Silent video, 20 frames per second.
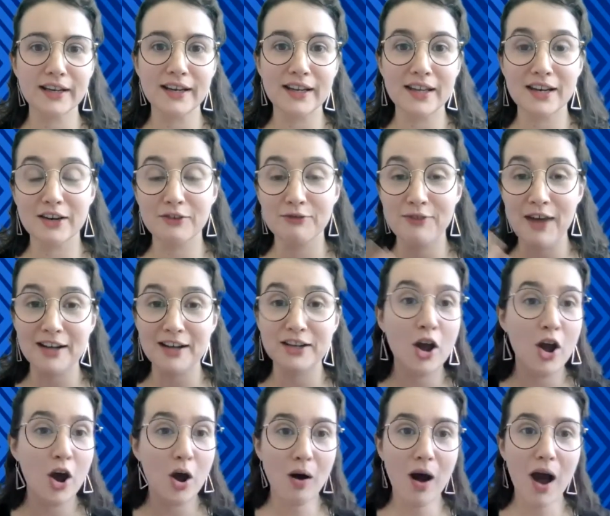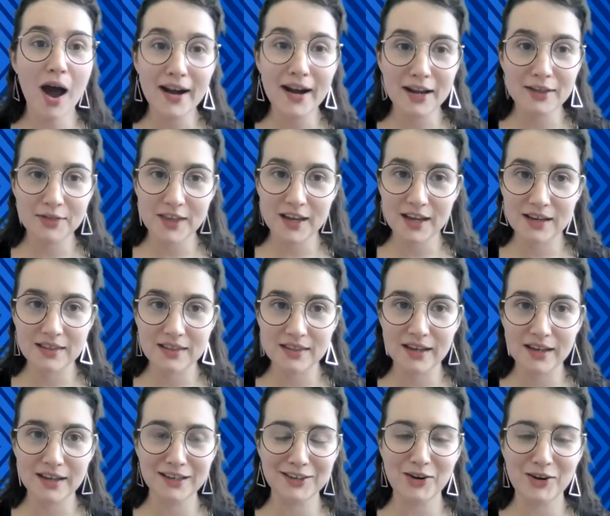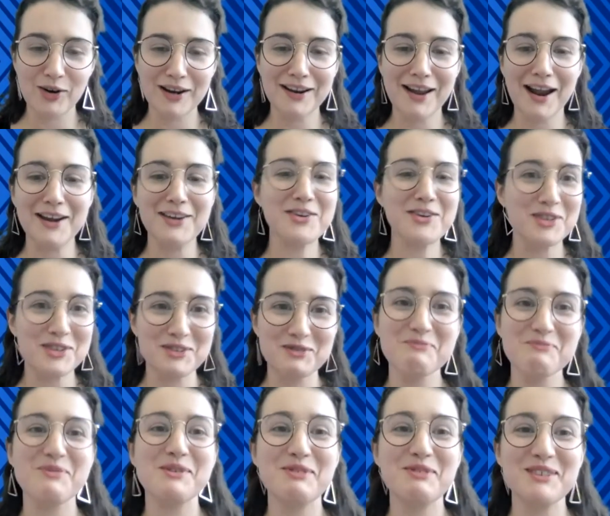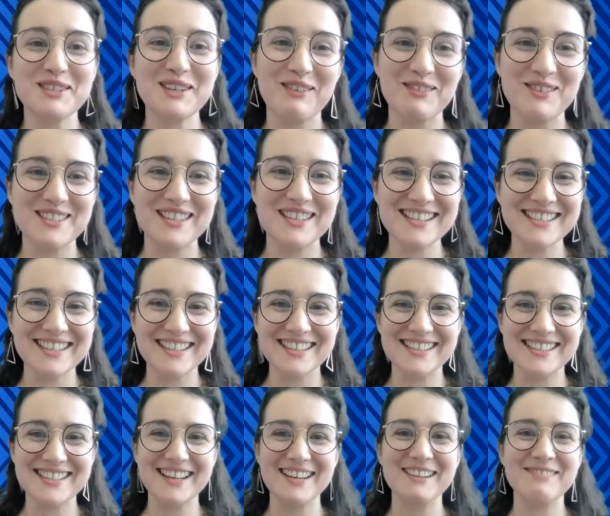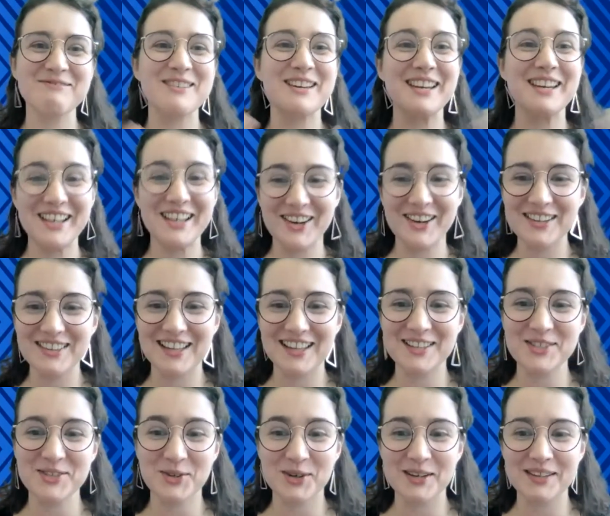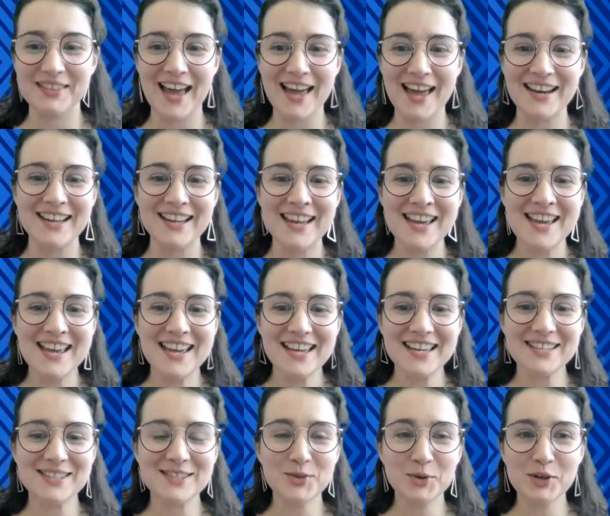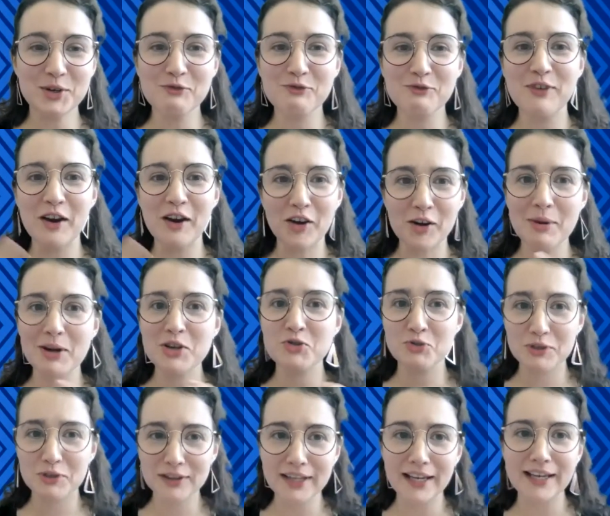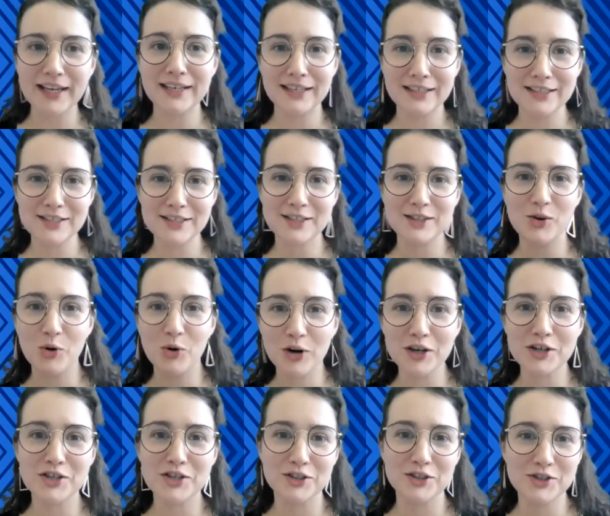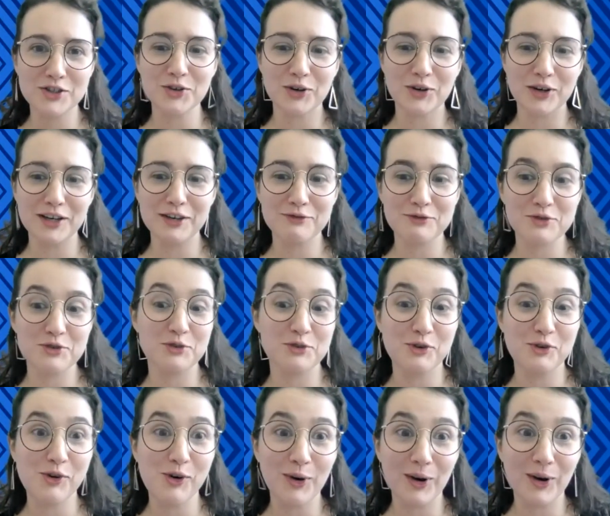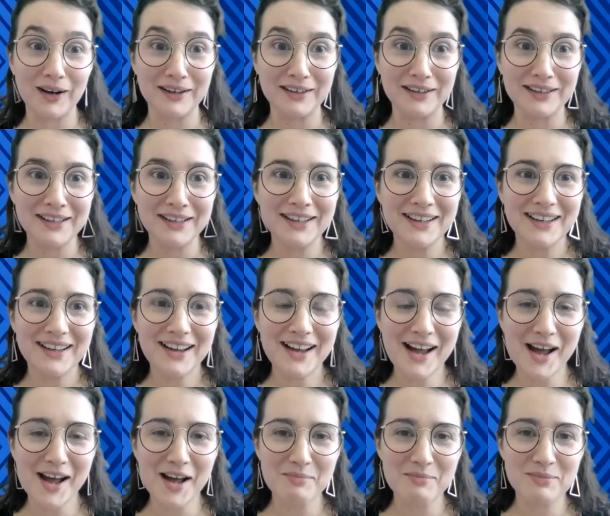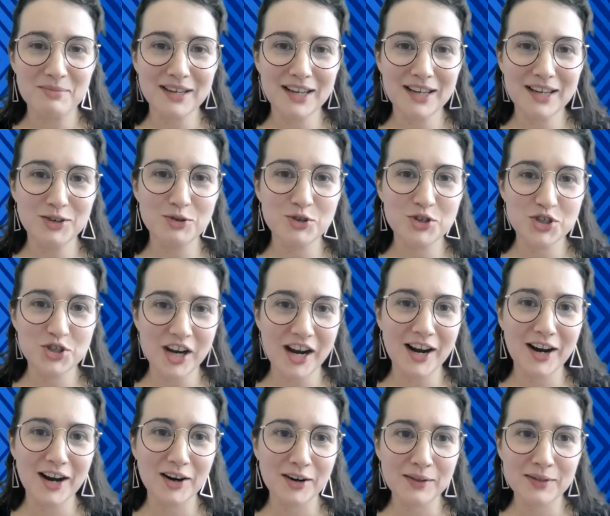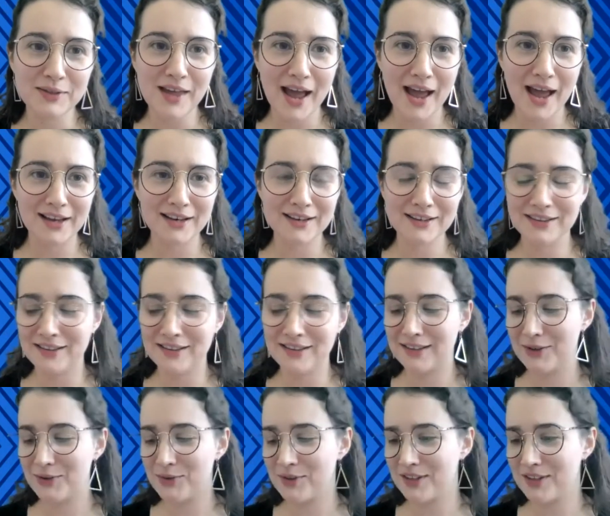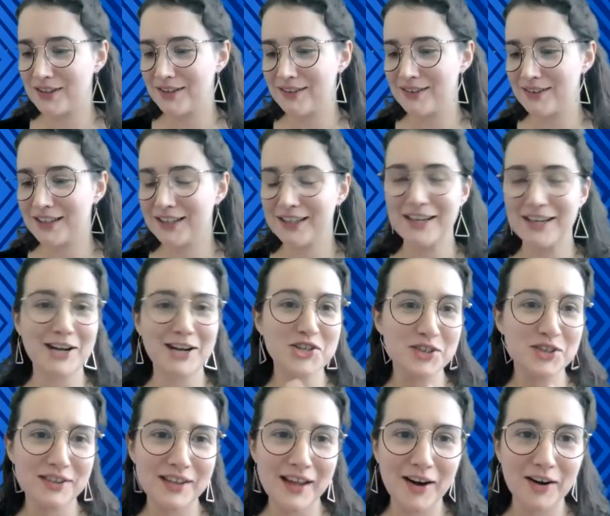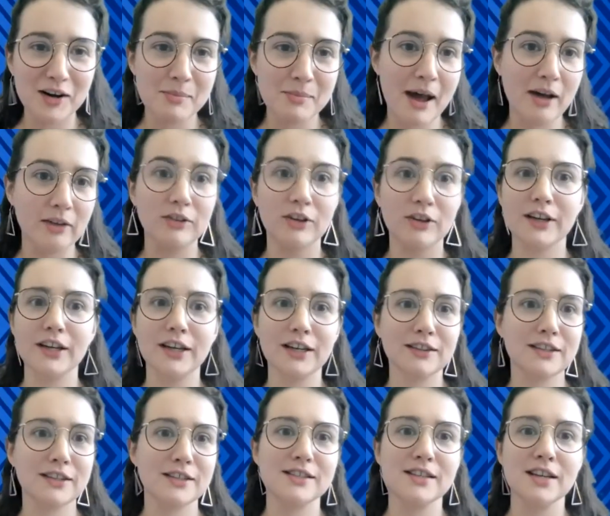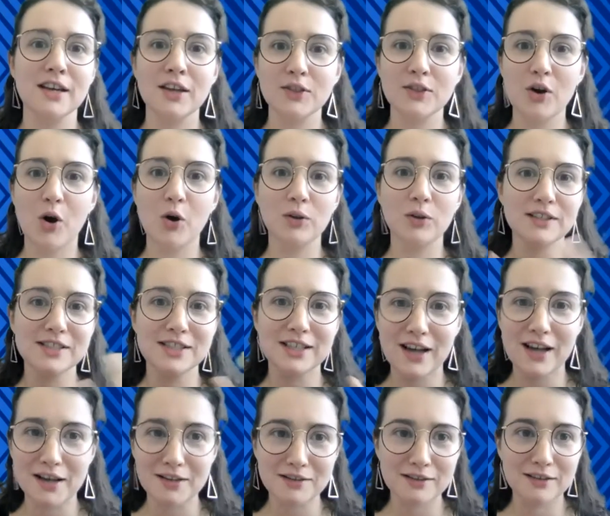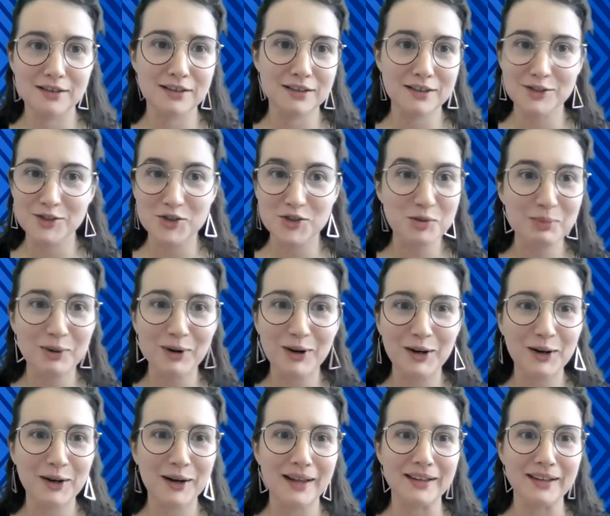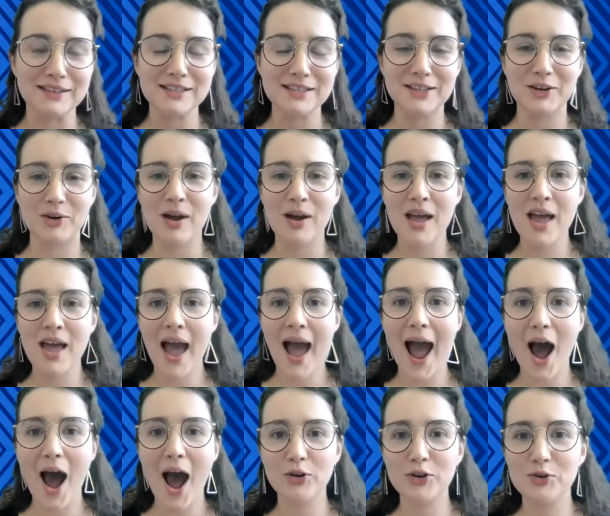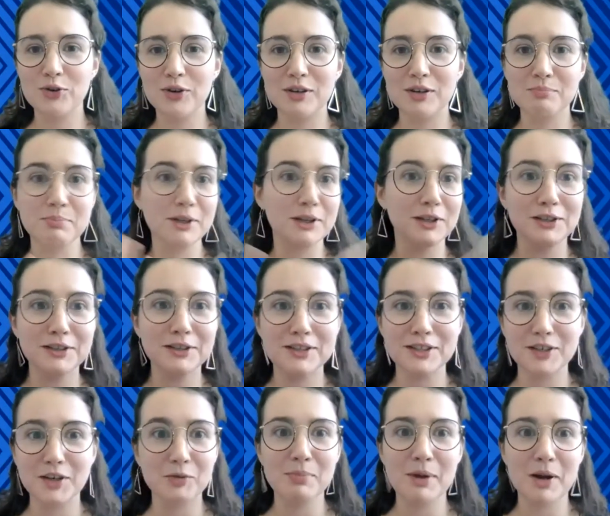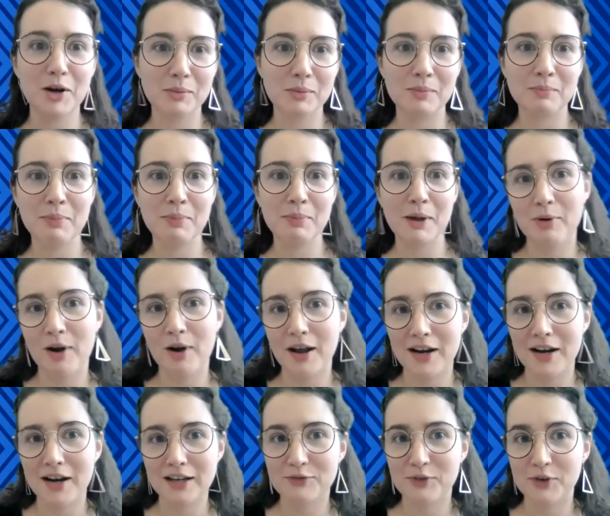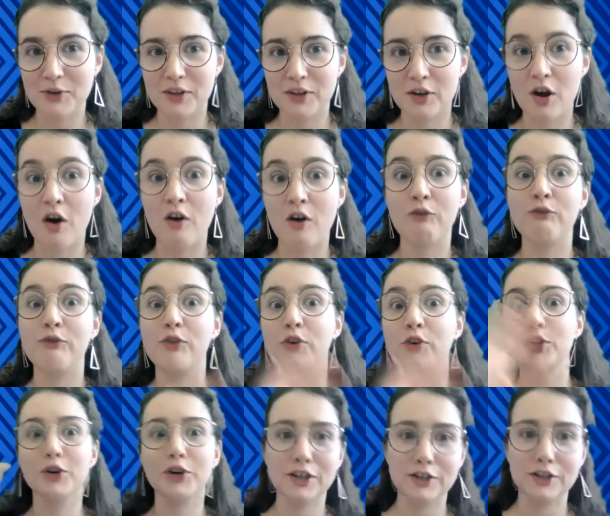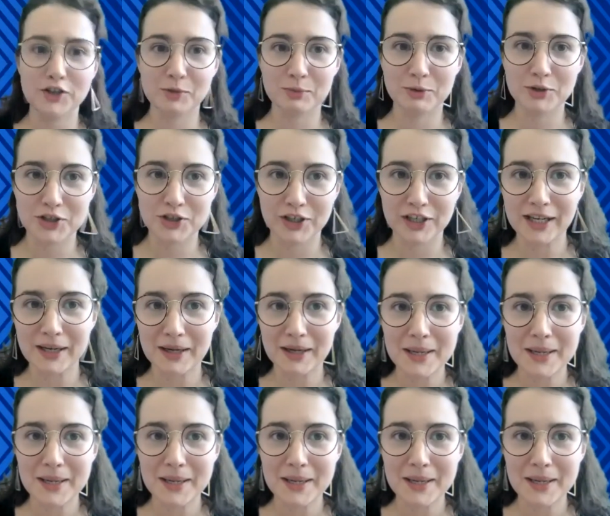And in fact, Ohad, I think that, I know this from previous conversations that in hearing that story, that is sort of very much related to the origin story of TrueAccord. Can you share that, the connection there about looking at the holistic consumer and, how you can build, better products for a fuller consumer journey?